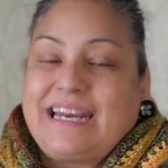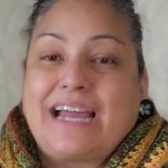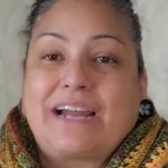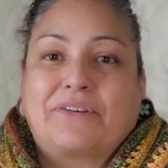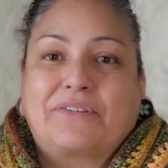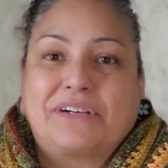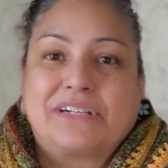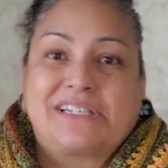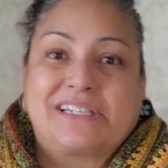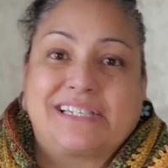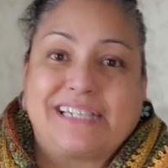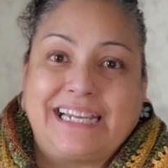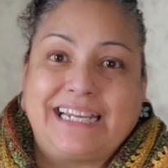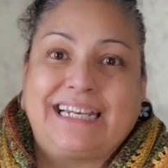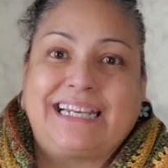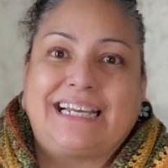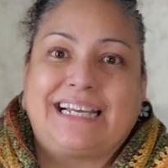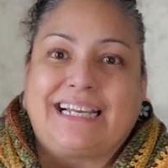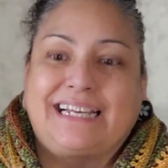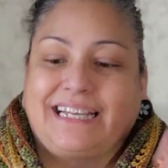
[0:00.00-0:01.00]
Now,
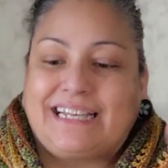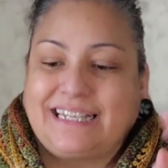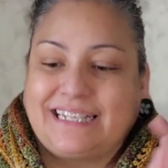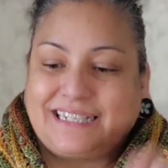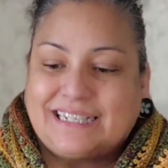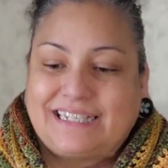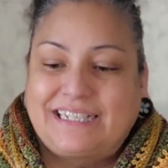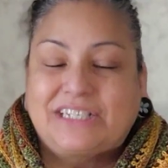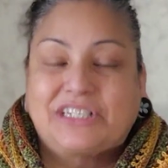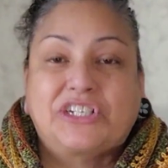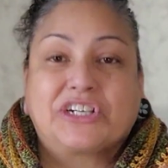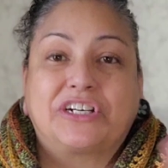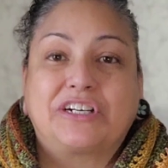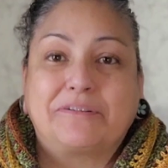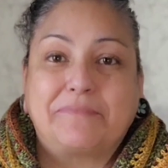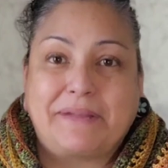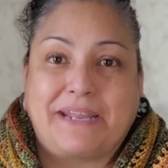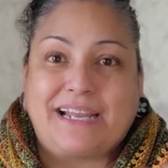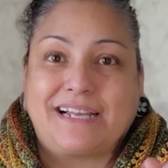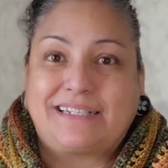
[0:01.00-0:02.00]
Christina
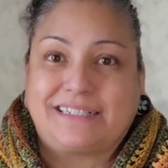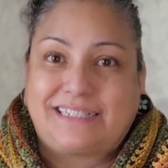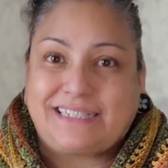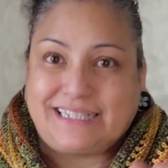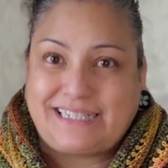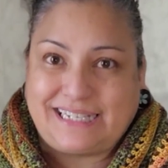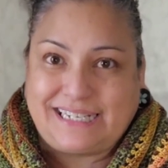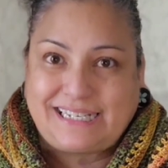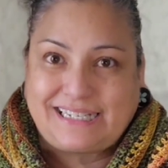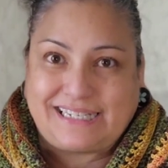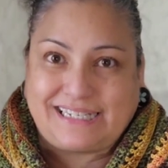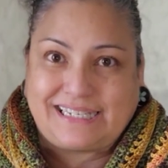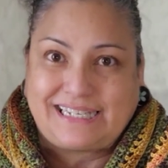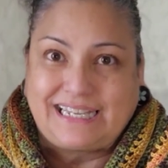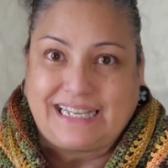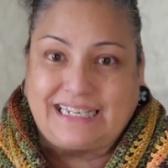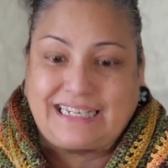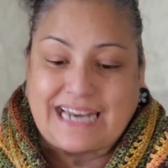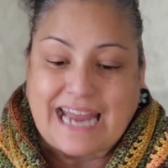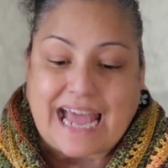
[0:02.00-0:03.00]
turned me onto
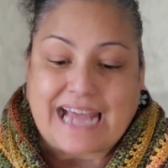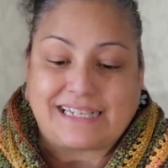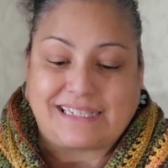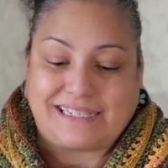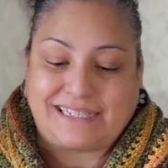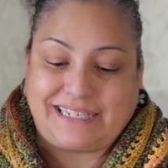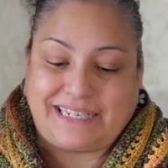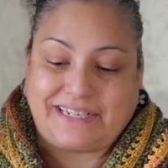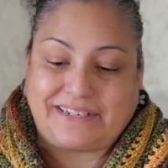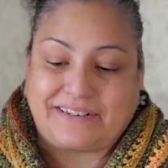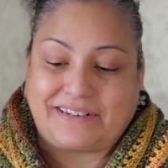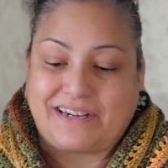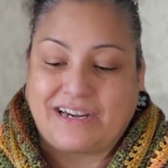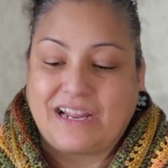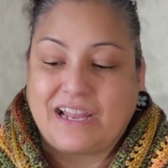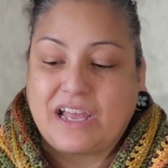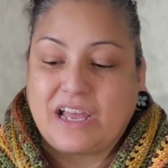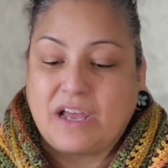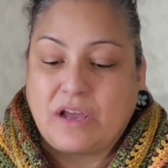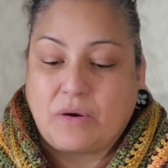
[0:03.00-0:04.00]
this last year
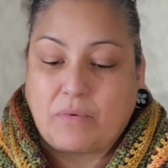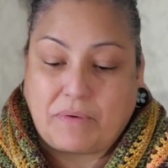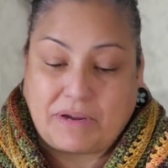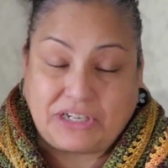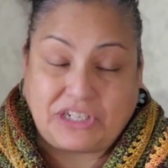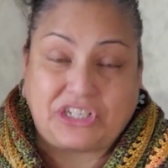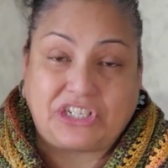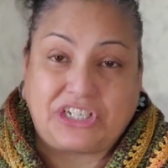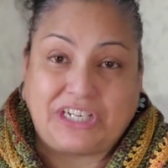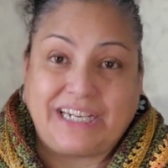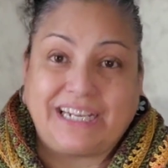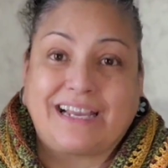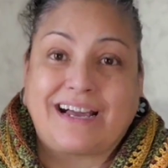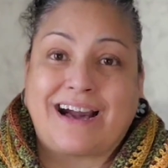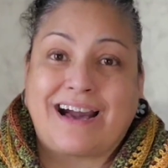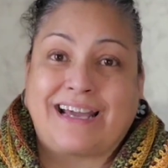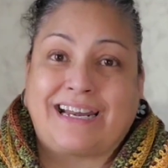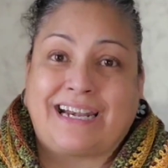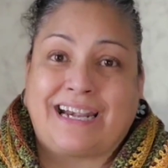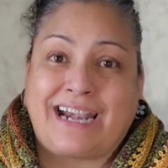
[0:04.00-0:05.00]
when she
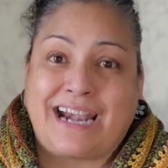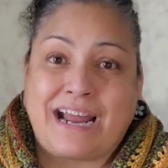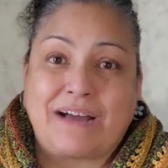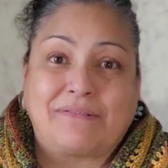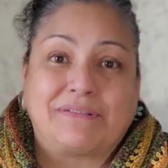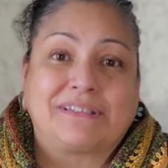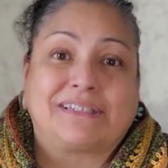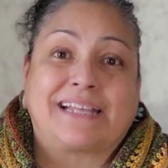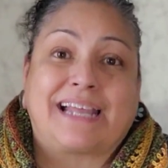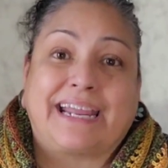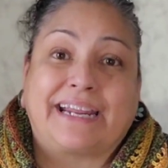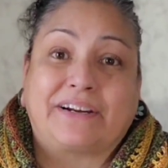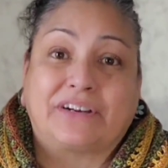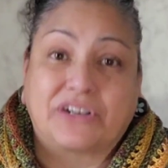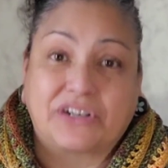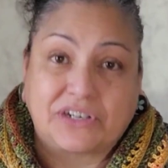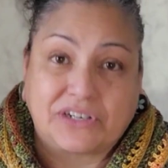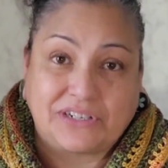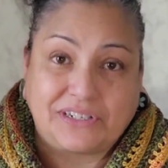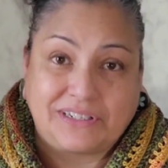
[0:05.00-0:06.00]
got it, and I was like,
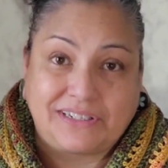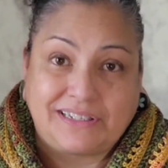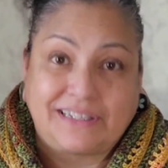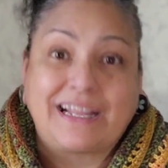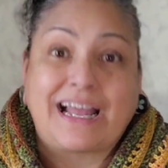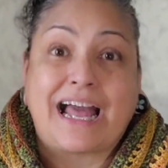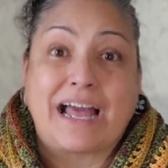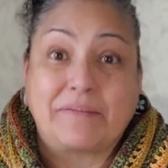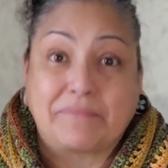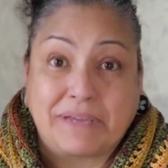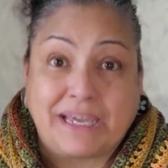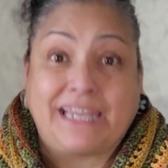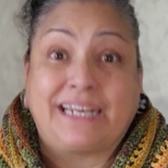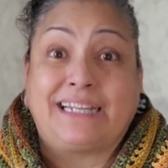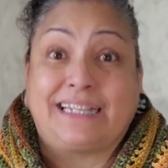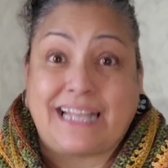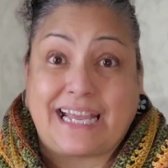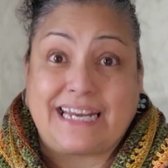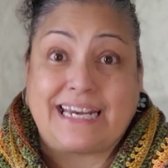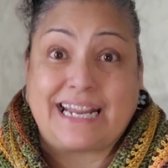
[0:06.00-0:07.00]
girl, I'm
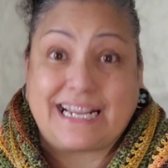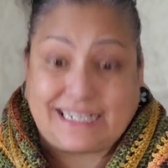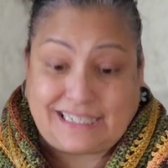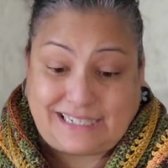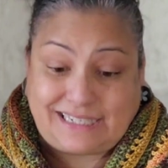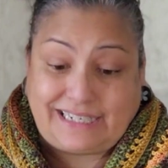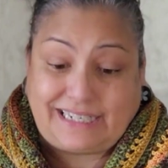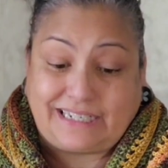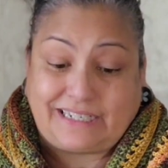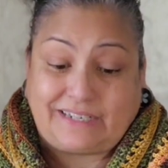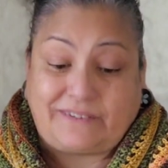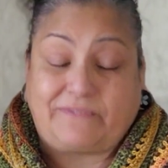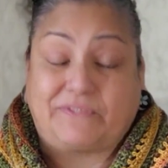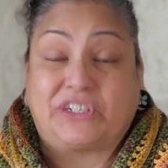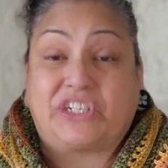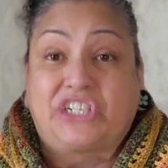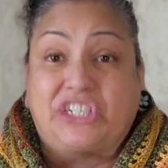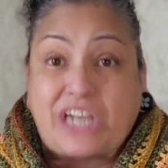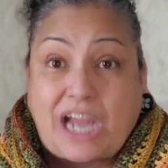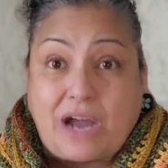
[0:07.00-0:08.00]
getting that next year
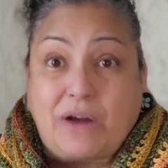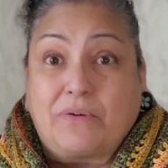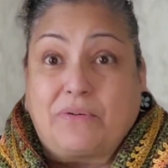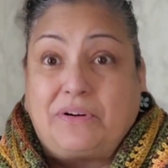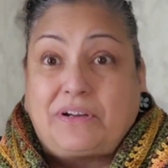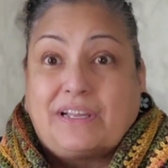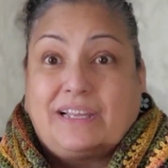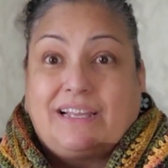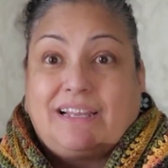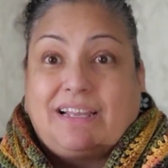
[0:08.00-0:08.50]
for show.